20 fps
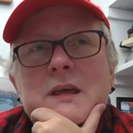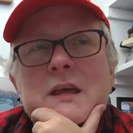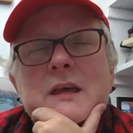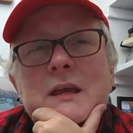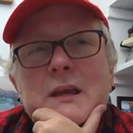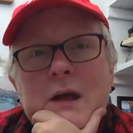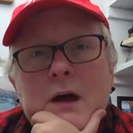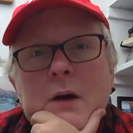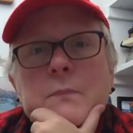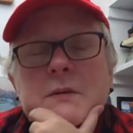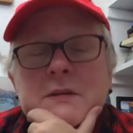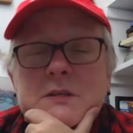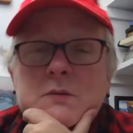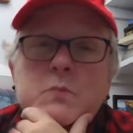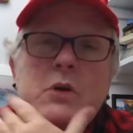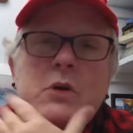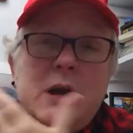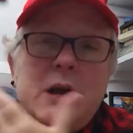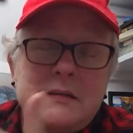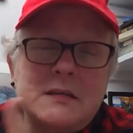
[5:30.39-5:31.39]
They can help us
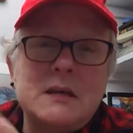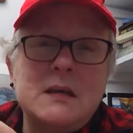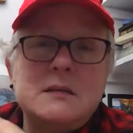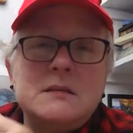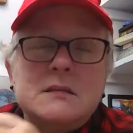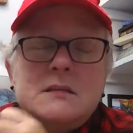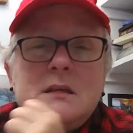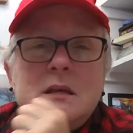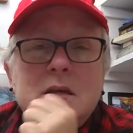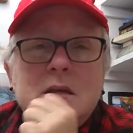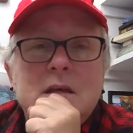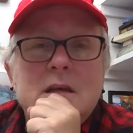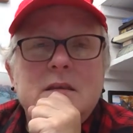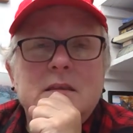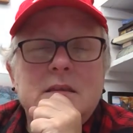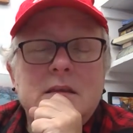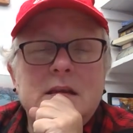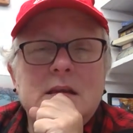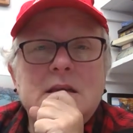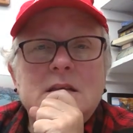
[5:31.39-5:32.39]
process
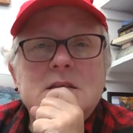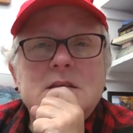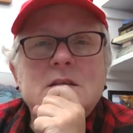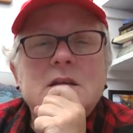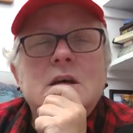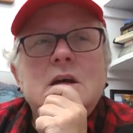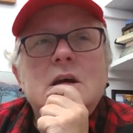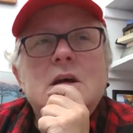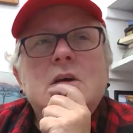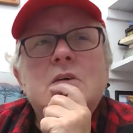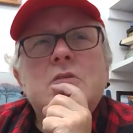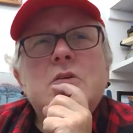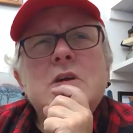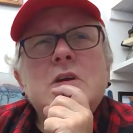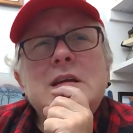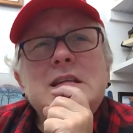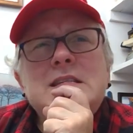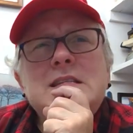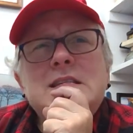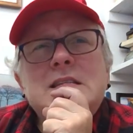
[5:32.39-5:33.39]
things. For
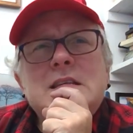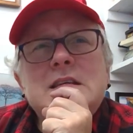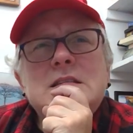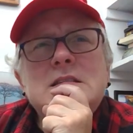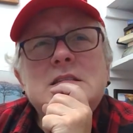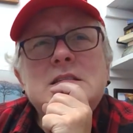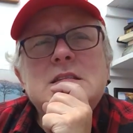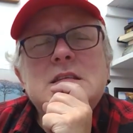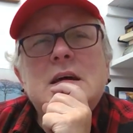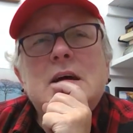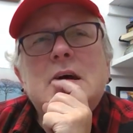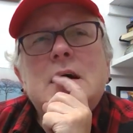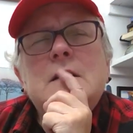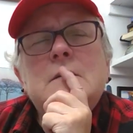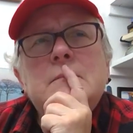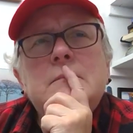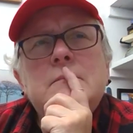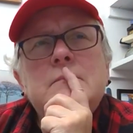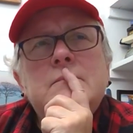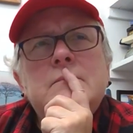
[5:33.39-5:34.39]
instance,
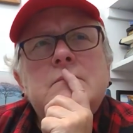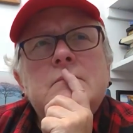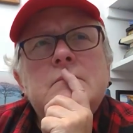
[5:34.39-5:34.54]
um,